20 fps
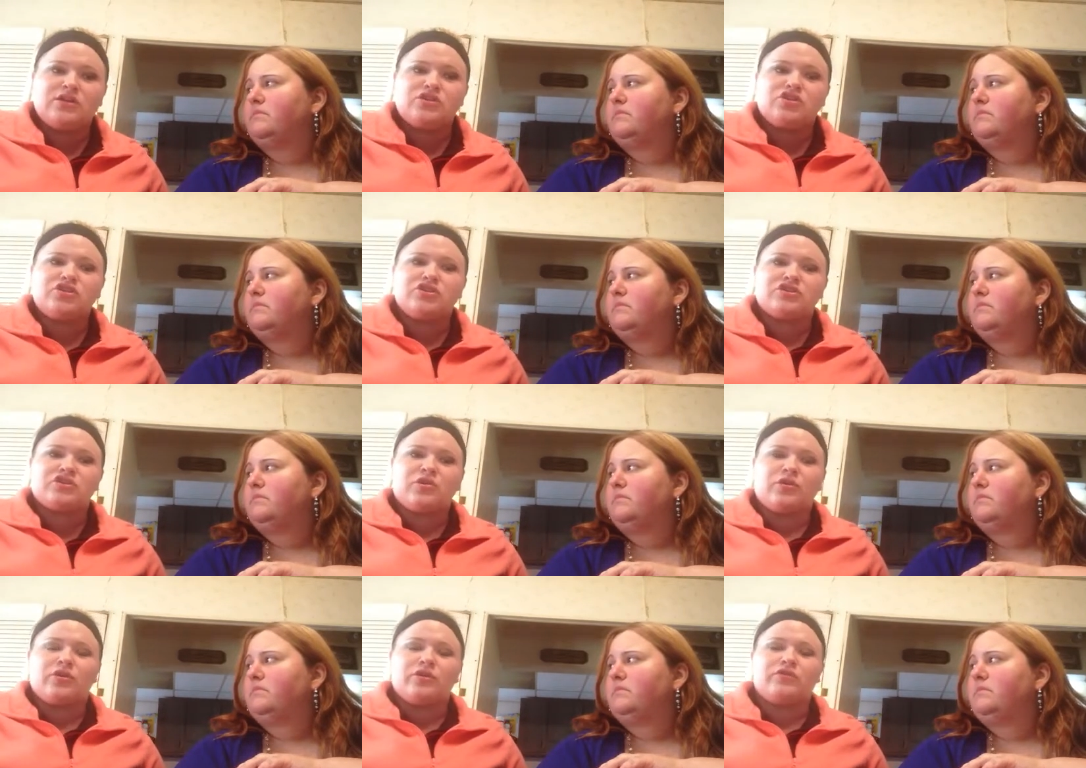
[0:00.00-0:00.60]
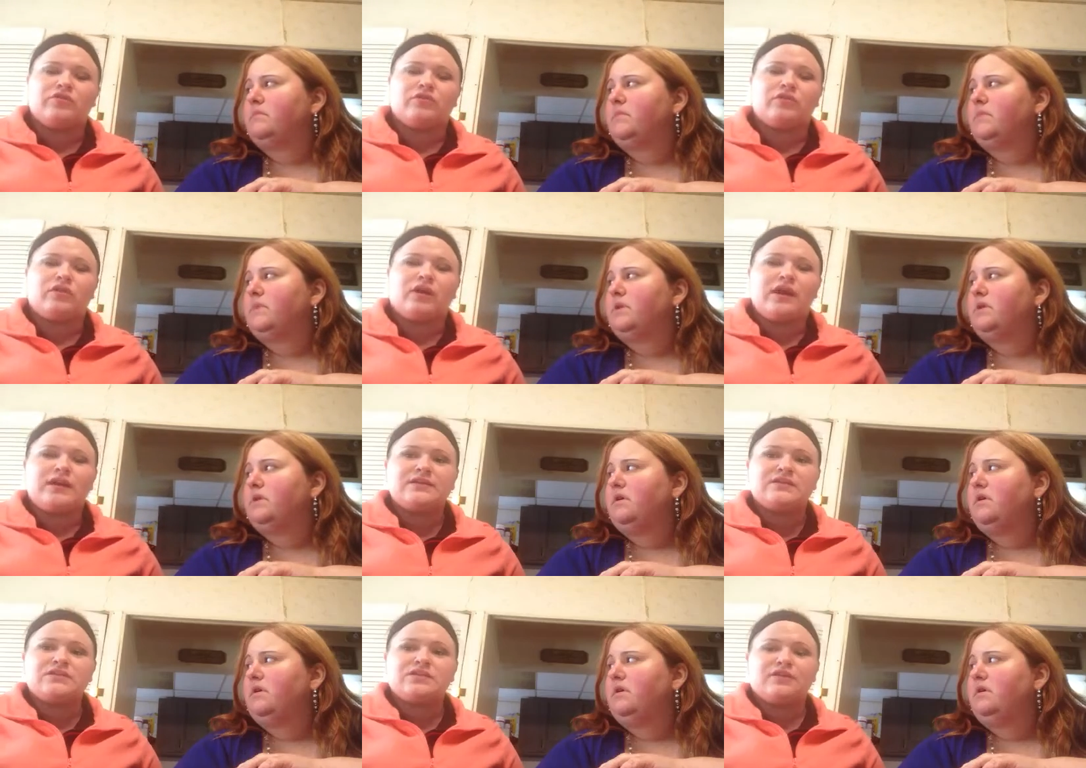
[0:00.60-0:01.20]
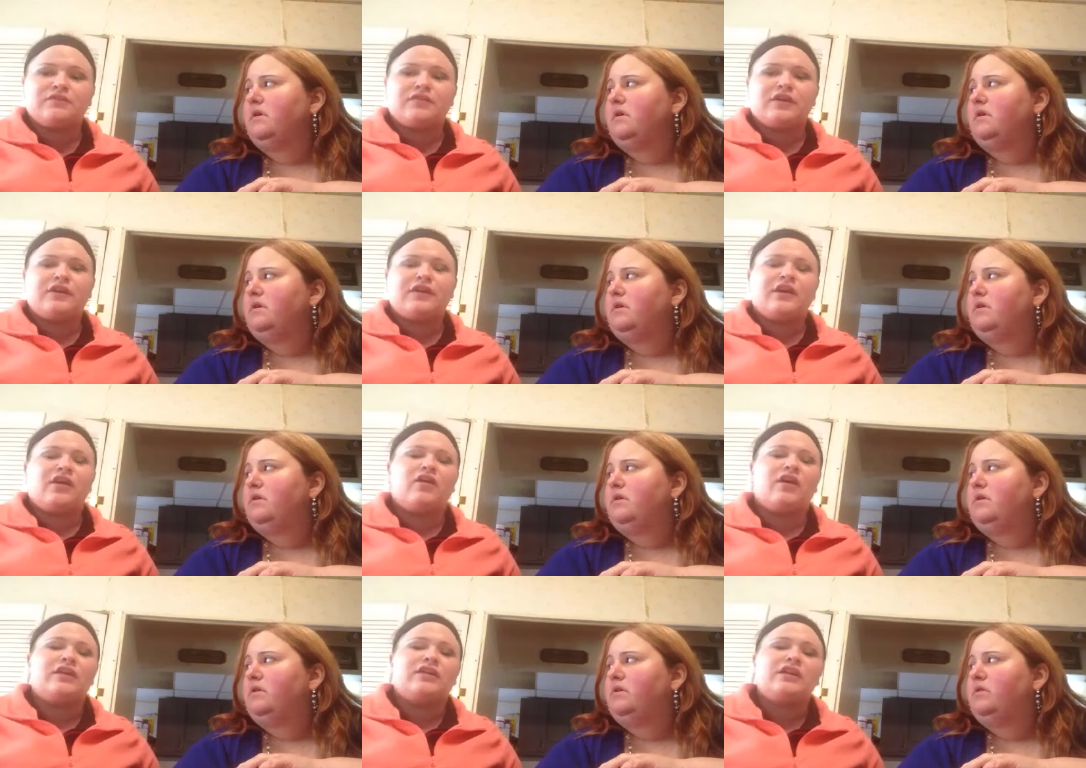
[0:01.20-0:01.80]
Speaker 1: She's going through a lot of stuff right
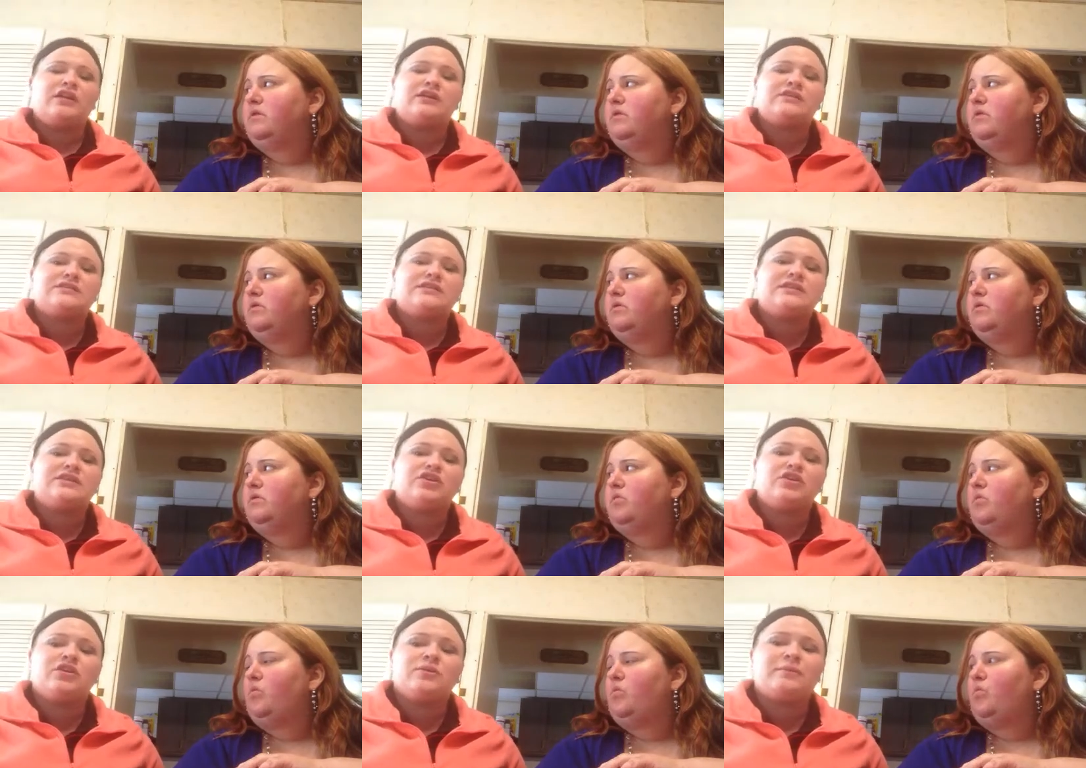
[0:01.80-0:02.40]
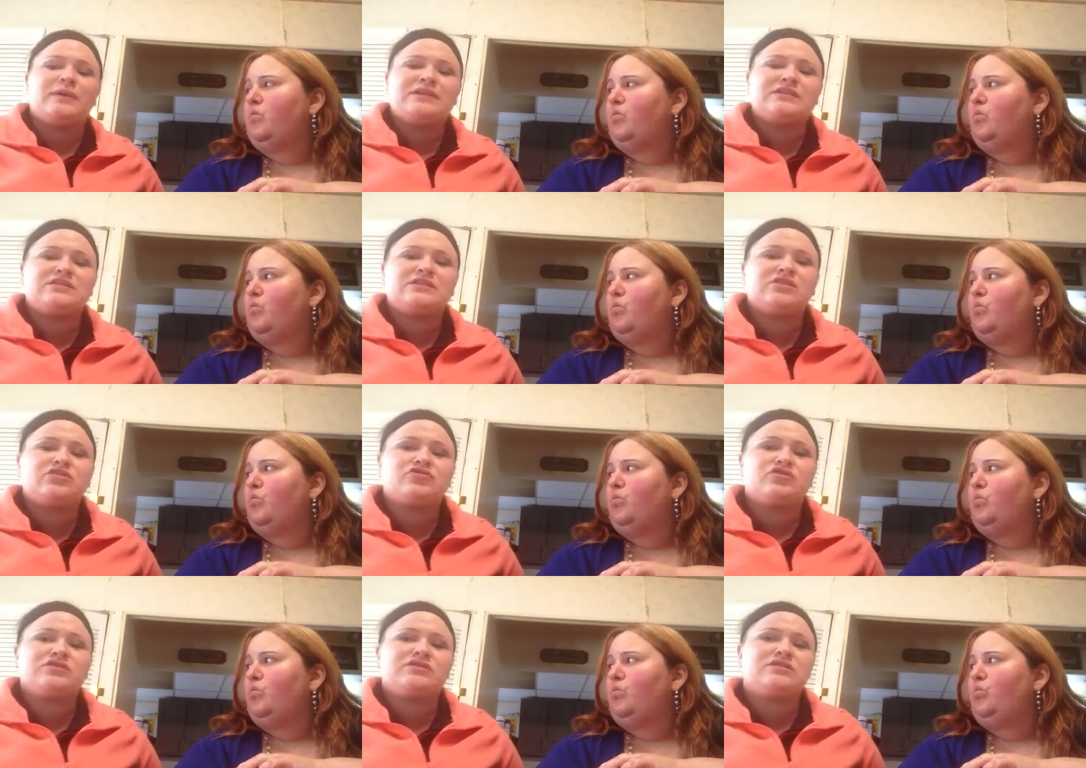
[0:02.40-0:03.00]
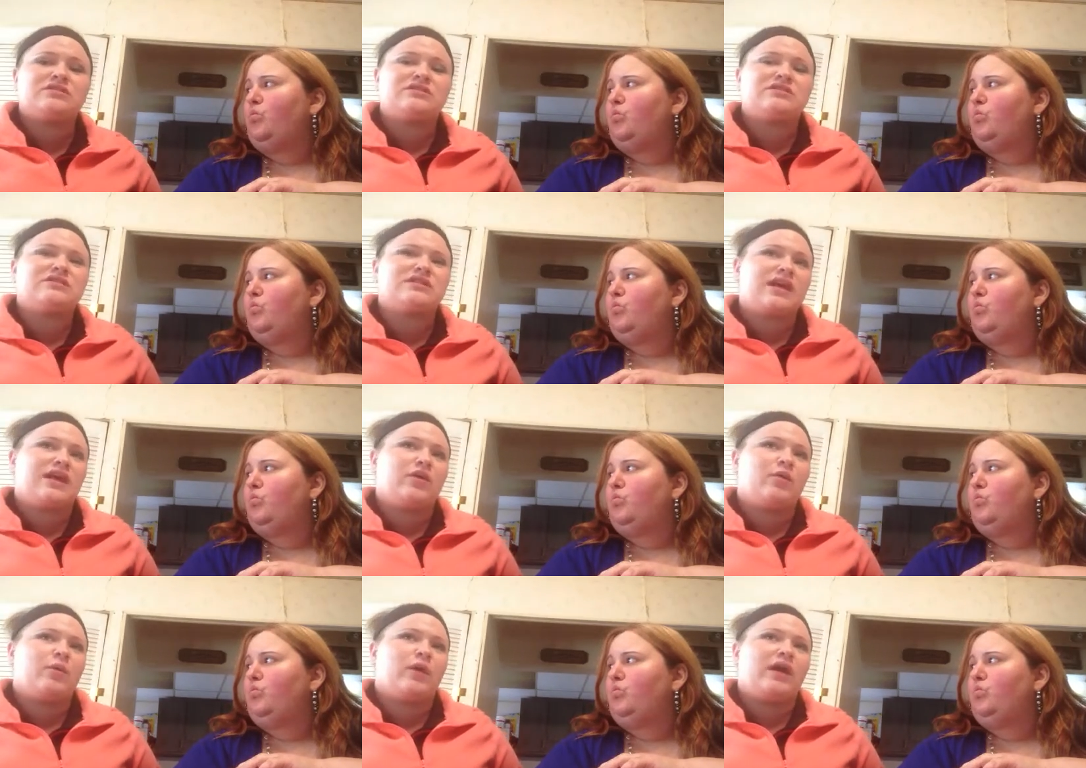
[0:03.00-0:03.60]
now. I think it's in your best interest to
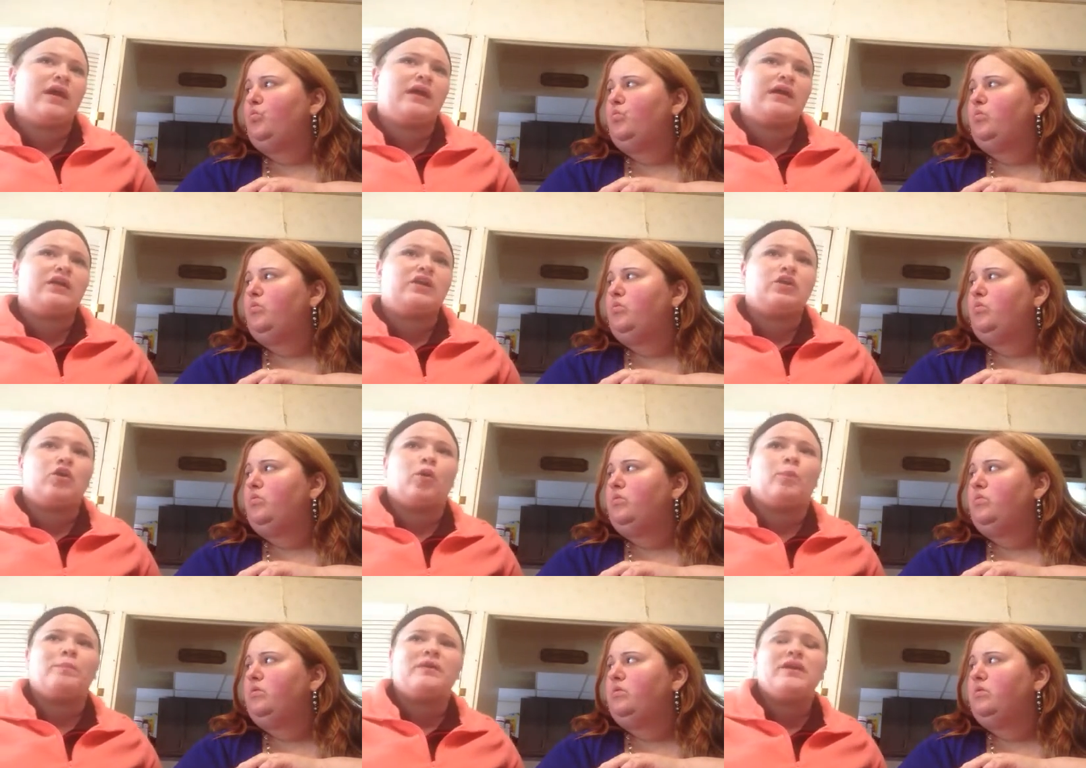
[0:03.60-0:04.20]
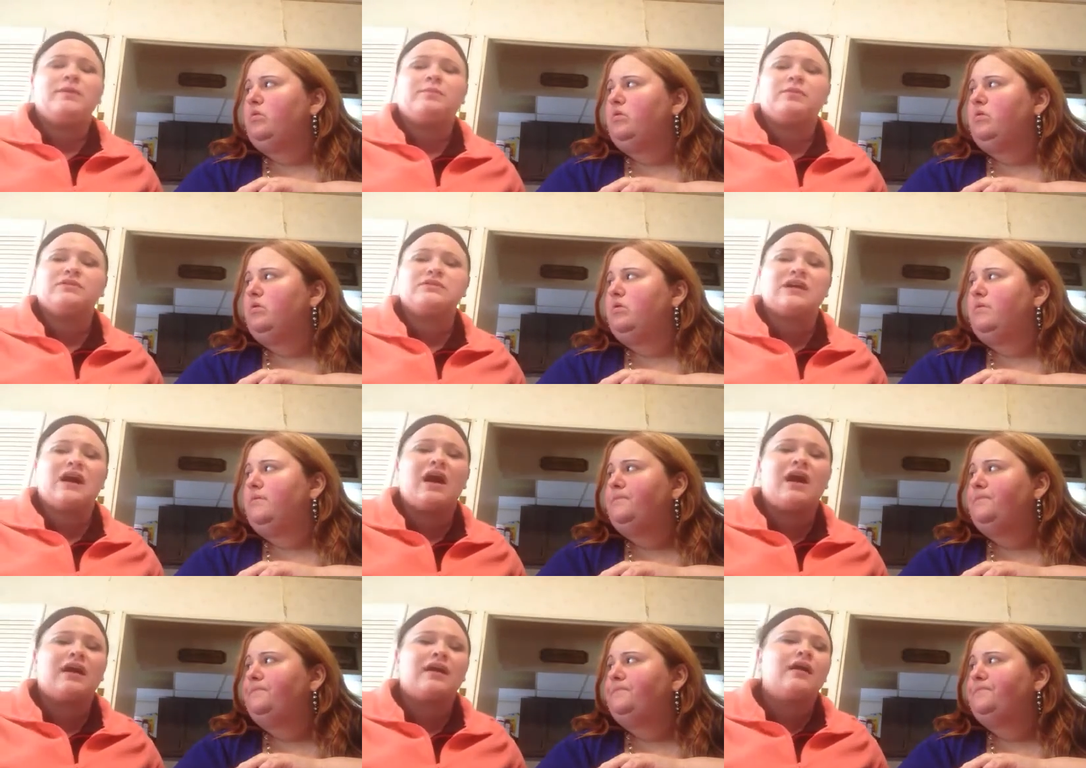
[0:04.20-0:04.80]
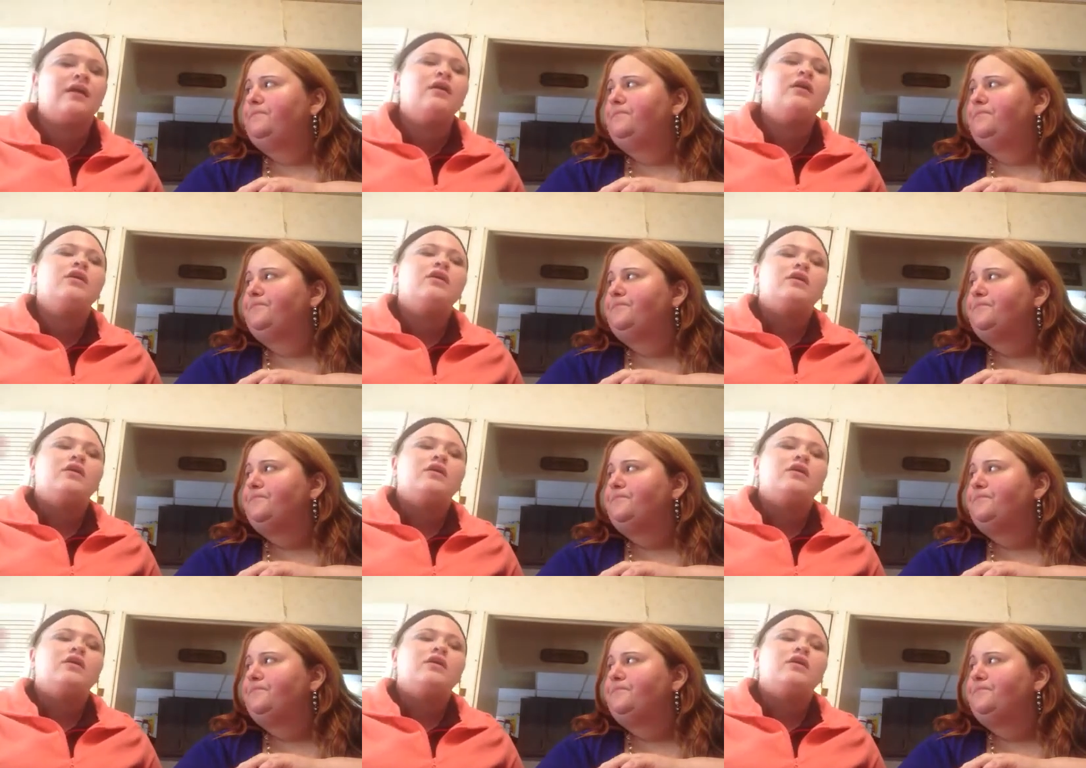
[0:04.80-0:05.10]
stay away. You know, people talk.